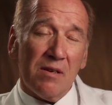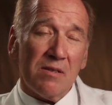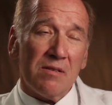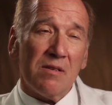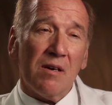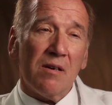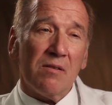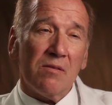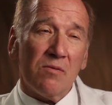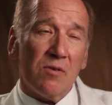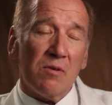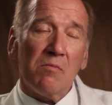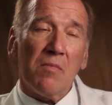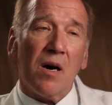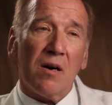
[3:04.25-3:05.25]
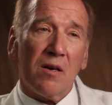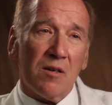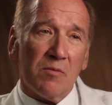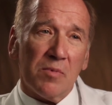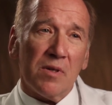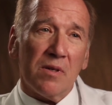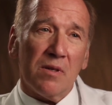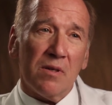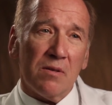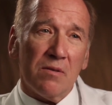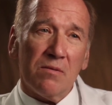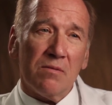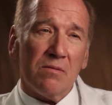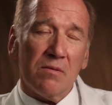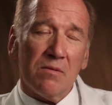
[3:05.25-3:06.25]
has done remarkably.
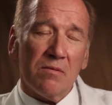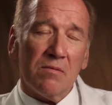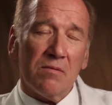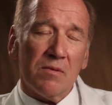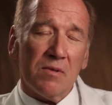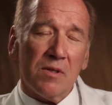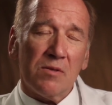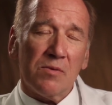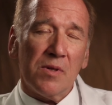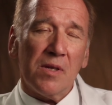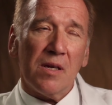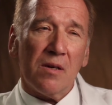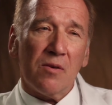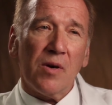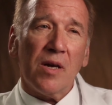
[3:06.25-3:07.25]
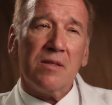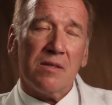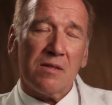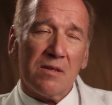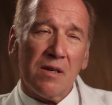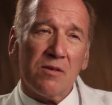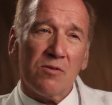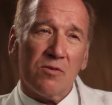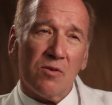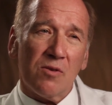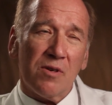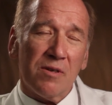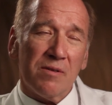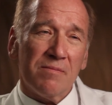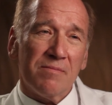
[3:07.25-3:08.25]
It's really a great success
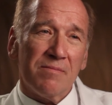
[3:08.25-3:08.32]
story.